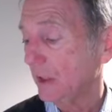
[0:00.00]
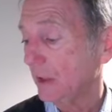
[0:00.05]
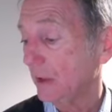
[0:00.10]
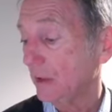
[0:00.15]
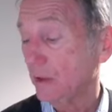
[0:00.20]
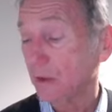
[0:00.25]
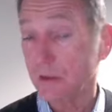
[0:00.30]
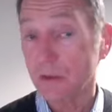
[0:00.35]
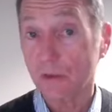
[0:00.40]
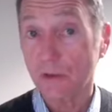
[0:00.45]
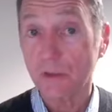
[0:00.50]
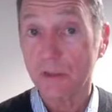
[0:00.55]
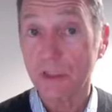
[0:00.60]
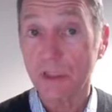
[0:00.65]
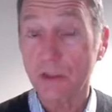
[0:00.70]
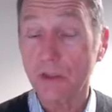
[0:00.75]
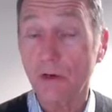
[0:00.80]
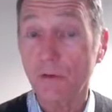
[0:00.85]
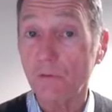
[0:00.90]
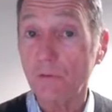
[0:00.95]
because
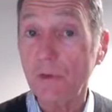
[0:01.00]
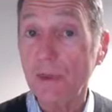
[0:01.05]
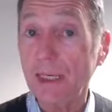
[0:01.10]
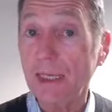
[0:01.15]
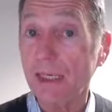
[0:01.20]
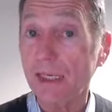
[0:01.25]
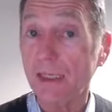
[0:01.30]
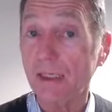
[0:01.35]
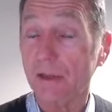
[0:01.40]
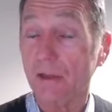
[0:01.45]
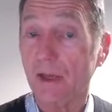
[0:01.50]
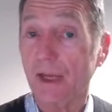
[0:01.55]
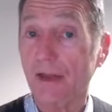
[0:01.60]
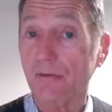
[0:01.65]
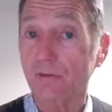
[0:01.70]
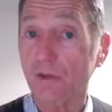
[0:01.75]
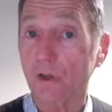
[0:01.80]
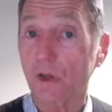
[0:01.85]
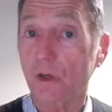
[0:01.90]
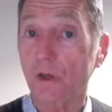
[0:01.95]
it's not really
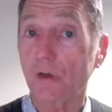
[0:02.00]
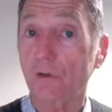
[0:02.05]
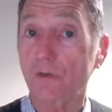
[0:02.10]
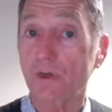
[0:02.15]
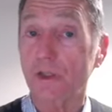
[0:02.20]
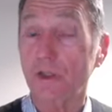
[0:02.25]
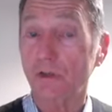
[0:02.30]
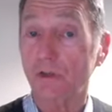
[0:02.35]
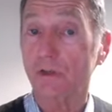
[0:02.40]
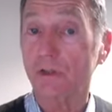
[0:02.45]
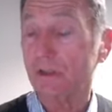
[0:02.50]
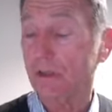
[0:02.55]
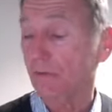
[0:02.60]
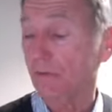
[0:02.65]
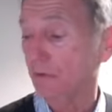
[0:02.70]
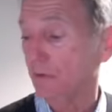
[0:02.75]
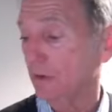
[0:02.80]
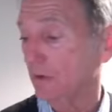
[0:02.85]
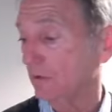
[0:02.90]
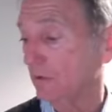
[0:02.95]
after COVID, it's just
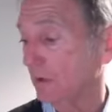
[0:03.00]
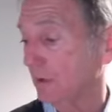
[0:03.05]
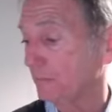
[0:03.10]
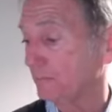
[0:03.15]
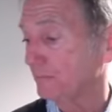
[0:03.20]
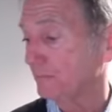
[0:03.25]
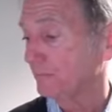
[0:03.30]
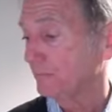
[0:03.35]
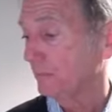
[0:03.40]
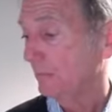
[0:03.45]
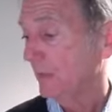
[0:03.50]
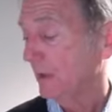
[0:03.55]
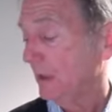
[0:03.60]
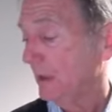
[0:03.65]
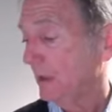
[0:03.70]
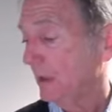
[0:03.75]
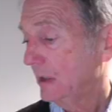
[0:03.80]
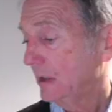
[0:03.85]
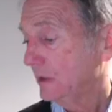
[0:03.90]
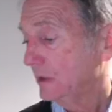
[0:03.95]
after
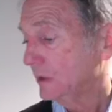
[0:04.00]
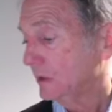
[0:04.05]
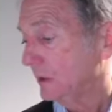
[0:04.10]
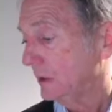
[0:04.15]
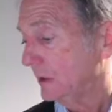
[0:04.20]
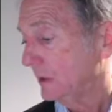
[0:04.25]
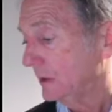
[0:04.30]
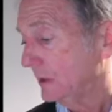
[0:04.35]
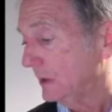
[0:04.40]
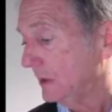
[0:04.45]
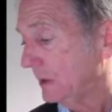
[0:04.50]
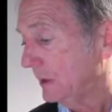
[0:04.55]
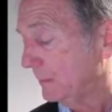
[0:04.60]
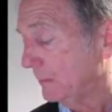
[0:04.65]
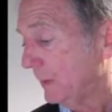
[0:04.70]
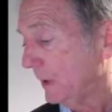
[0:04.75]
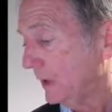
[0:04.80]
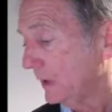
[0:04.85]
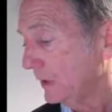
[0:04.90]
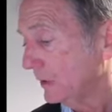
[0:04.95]
certain
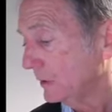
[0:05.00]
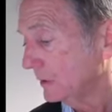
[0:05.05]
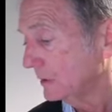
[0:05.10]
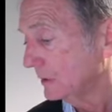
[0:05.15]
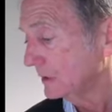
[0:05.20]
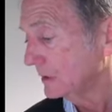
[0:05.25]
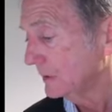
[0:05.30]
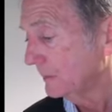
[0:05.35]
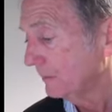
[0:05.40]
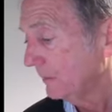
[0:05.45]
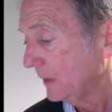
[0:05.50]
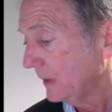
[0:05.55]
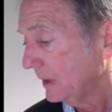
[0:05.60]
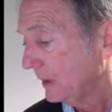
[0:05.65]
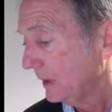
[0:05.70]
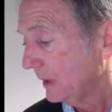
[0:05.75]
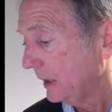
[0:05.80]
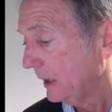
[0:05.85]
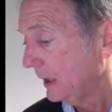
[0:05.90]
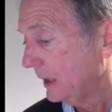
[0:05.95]
molecules.
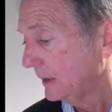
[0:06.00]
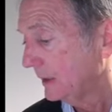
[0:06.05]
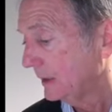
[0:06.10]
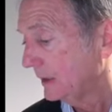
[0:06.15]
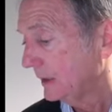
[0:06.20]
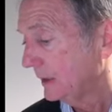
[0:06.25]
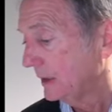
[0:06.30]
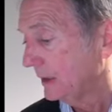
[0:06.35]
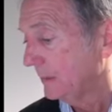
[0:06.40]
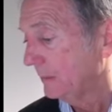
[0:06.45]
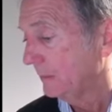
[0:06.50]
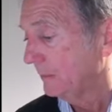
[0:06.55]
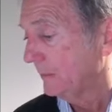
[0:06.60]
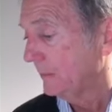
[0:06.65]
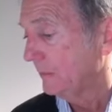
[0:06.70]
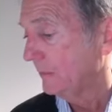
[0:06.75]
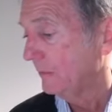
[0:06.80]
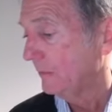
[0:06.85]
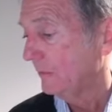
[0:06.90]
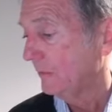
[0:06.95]
And
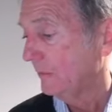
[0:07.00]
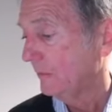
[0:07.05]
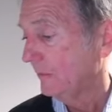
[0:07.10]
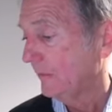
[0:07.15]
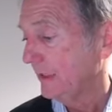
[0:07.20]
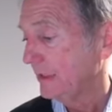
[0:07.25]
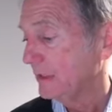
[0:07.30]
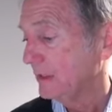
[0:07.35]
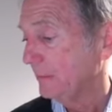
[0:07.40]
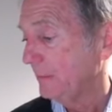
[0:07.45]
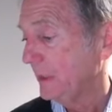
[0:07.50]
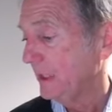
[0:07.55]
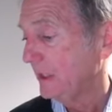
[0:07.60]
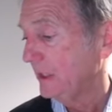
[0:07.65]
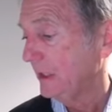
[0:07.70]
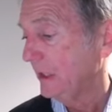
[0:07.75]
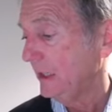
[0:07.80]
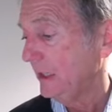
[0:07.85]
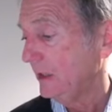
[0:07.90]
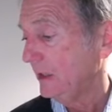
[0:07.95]
vitamin
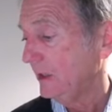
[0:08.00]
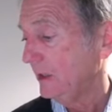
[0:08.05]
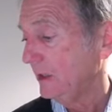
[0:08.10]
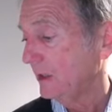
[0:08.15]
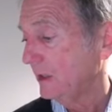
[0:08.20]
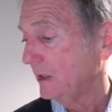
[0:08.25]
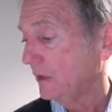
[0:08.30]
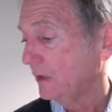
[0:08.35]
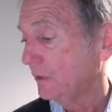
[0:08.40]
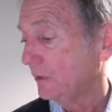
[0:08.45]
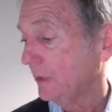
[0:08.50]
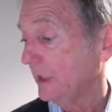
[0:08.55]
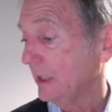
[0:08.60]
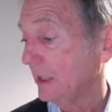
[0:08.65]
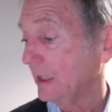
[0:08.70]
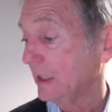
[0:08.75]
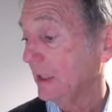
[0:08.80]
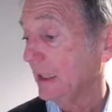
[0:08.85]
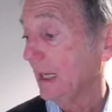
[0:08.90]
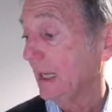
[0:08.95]
D3
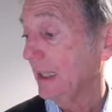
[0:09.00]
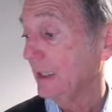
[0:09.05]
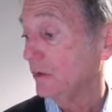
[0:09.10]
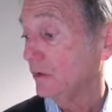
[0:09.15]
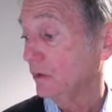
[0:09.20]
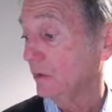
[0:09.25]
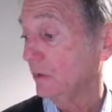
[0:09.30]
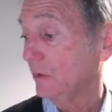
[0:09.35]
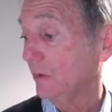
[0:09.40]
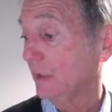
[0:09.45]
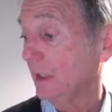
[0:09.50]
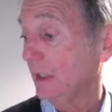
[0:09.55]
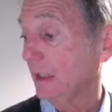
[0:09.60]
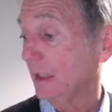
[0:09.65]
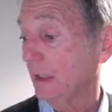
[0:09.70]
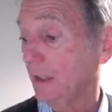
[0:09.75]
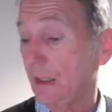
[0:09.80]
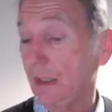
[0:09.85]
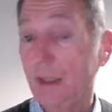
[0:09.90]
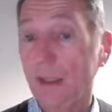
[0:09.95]
and K2
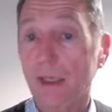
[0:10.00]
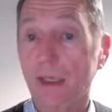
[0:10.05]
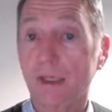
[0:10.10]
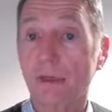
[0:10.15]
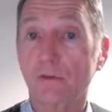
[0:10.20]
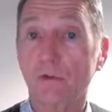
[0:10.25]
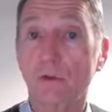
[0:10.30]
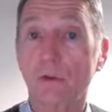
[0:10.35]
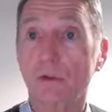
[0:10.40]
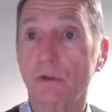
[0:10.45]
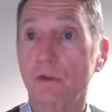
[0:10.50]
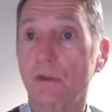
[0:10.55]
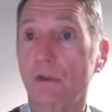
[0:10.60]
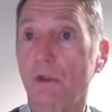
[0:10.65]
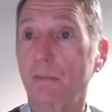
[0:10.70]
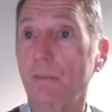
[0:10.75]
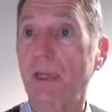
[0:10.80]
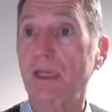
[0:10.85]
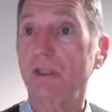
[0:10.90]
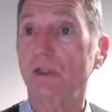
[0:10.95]
there, and of course
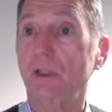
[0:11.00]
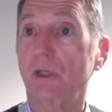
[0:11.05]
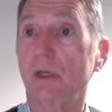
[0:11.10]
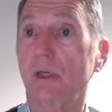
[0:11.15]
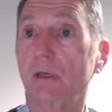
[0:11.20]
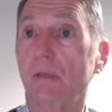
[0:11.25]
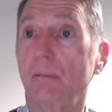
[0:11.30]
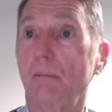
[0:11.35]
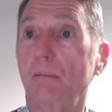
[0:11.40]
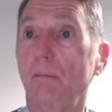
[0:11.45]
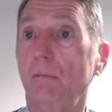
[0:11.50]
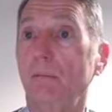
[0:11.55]
the magic